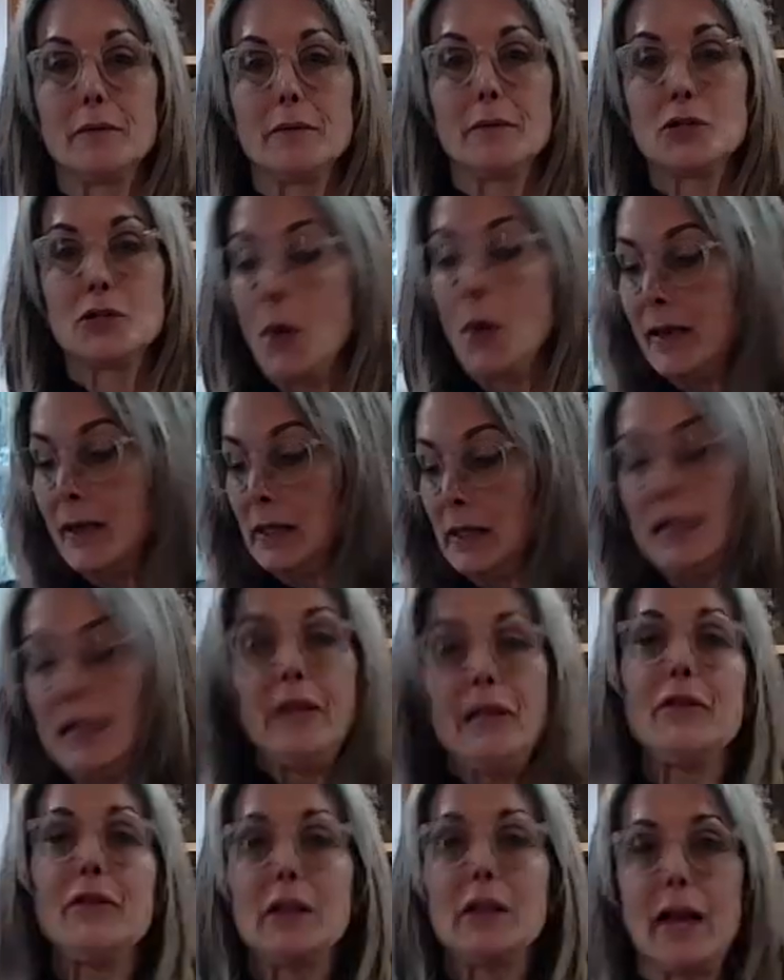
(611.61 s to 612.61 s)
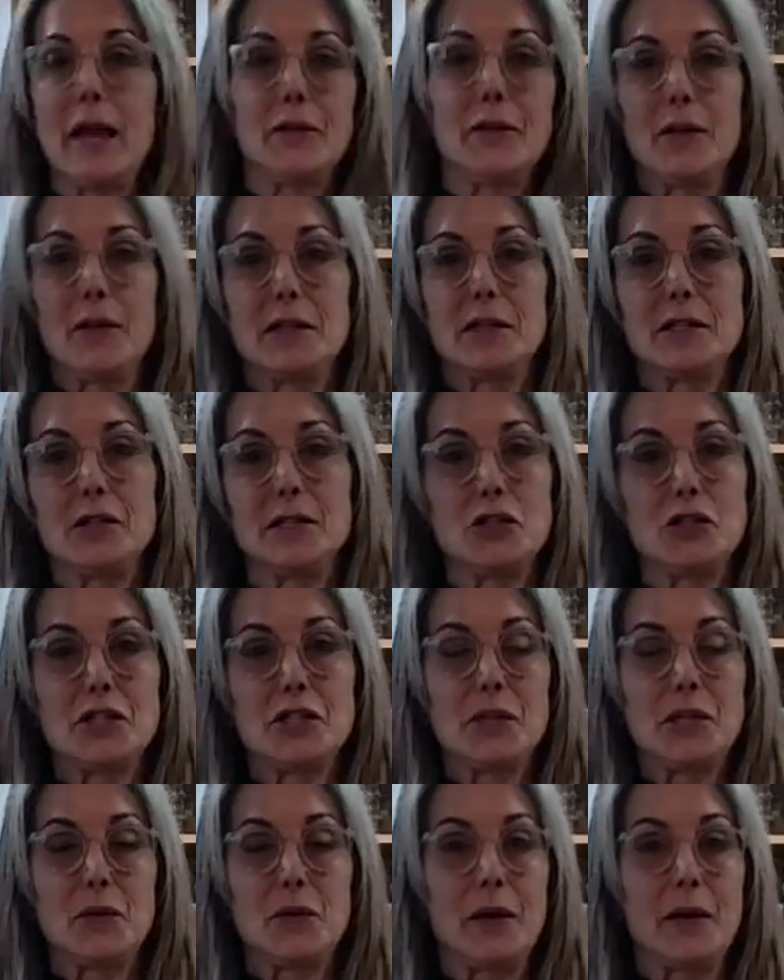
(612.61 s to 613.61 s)
So I can leave it like this, and just
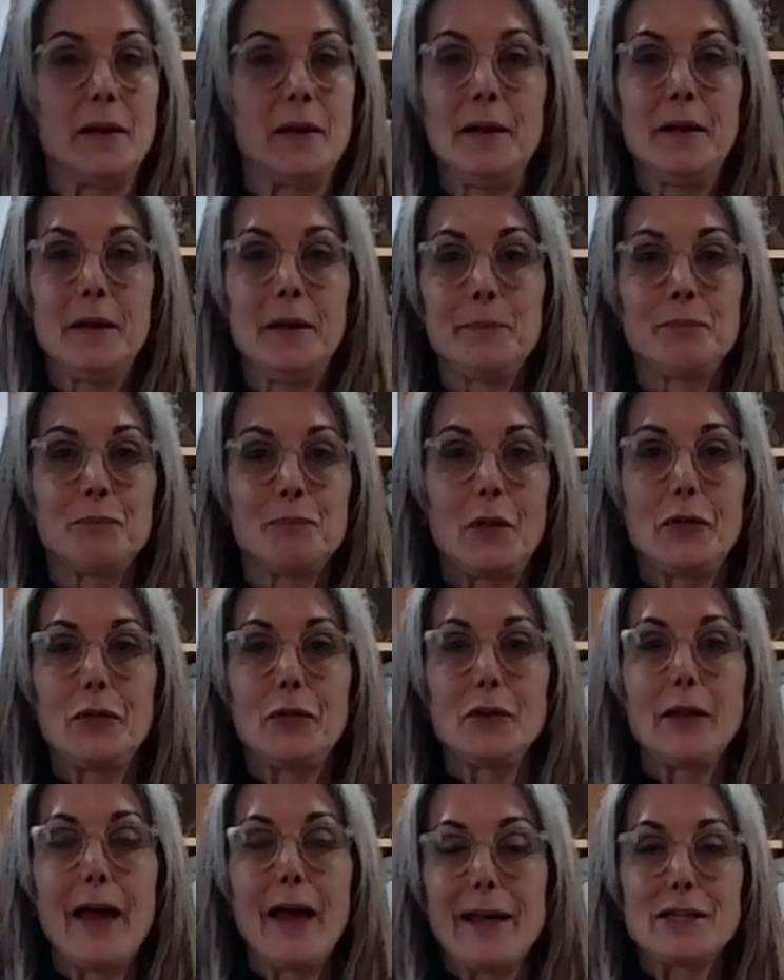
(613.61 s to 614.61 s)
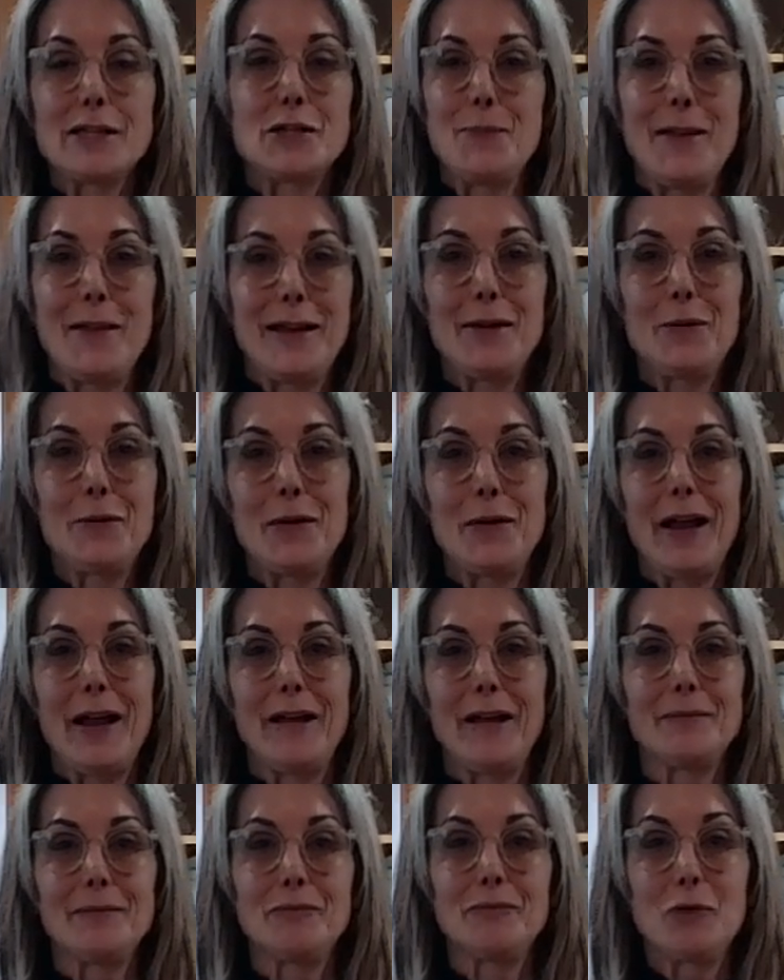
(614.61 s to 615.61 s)
at the last minute when
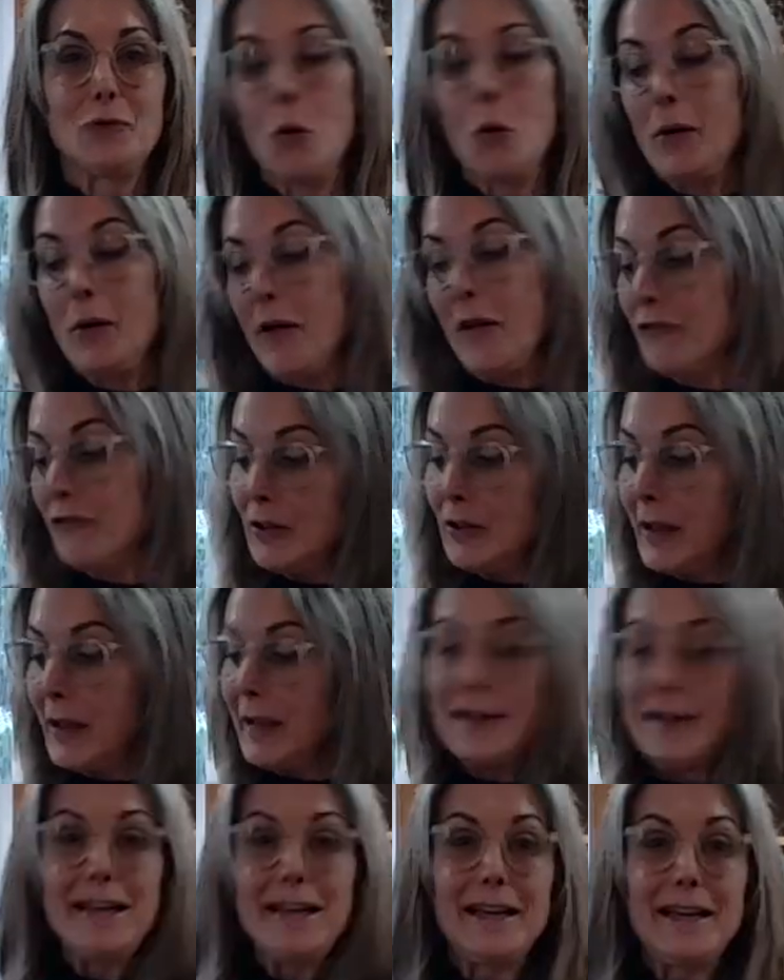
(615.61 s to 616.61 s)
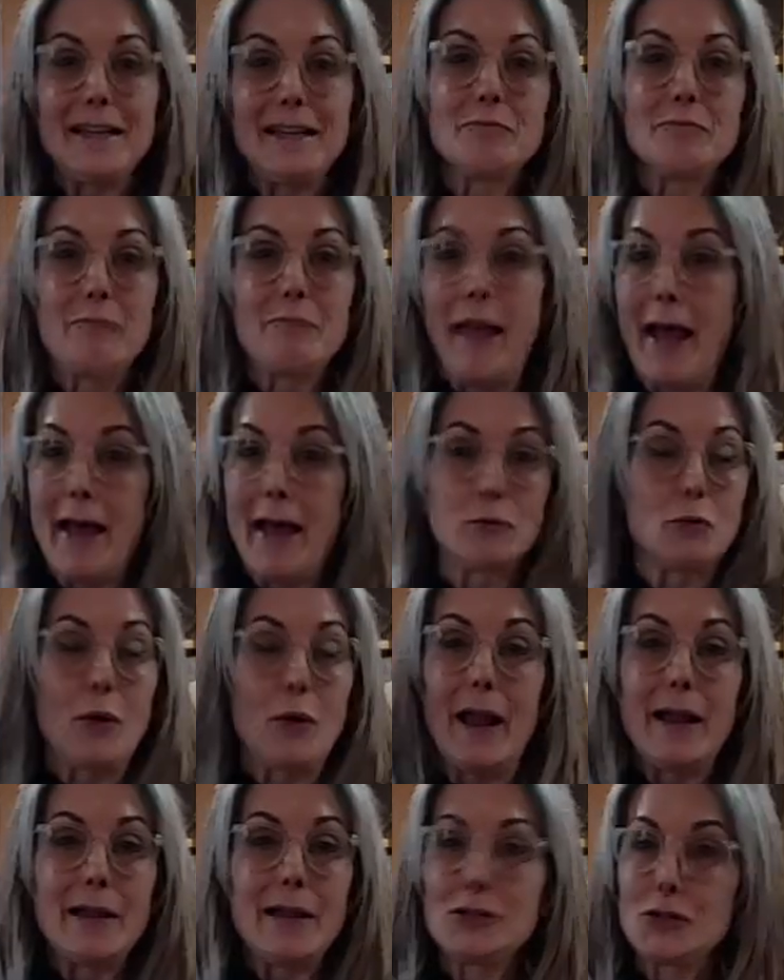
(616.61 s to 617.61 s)
I know what I feel like eating, add
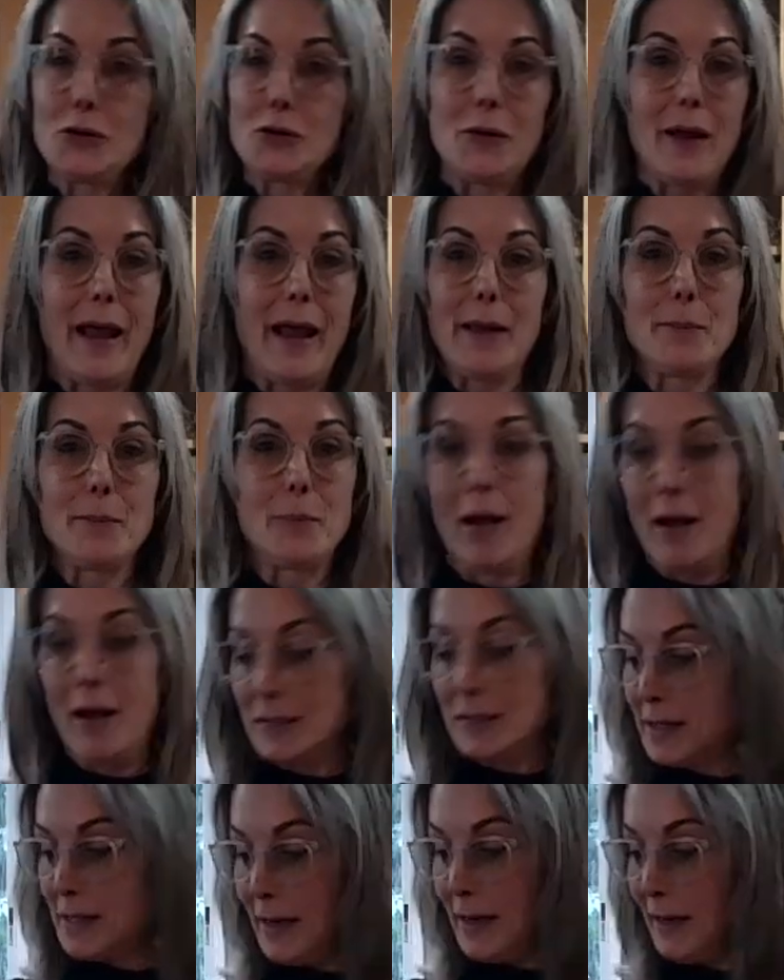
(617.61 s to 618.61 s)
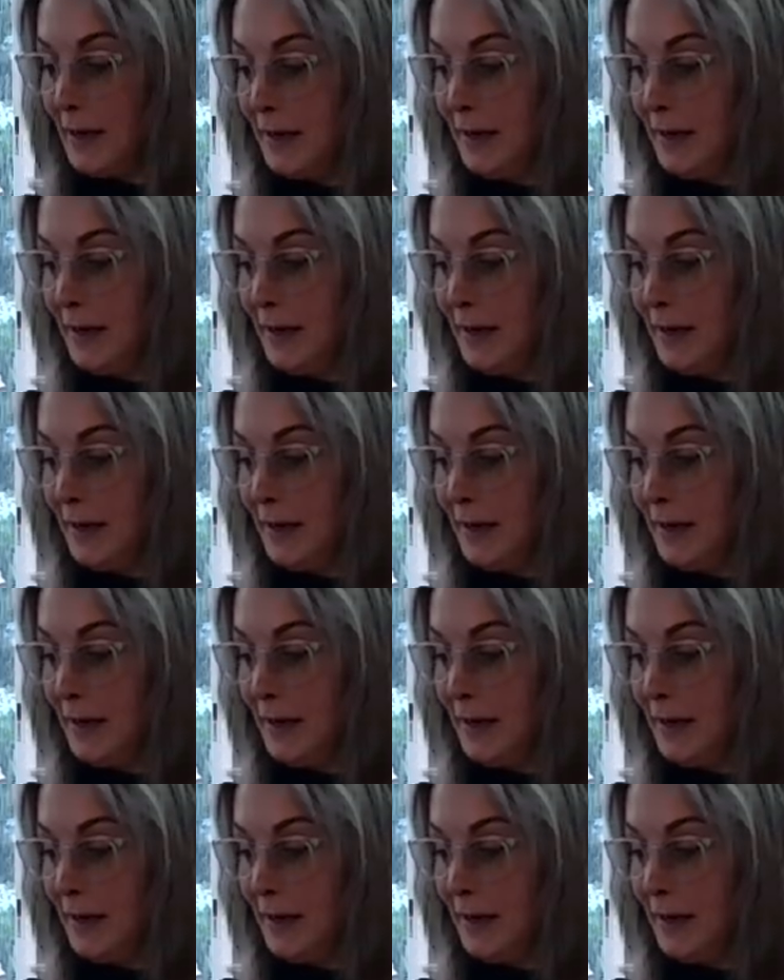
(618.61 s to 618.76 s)
rice or add pasta,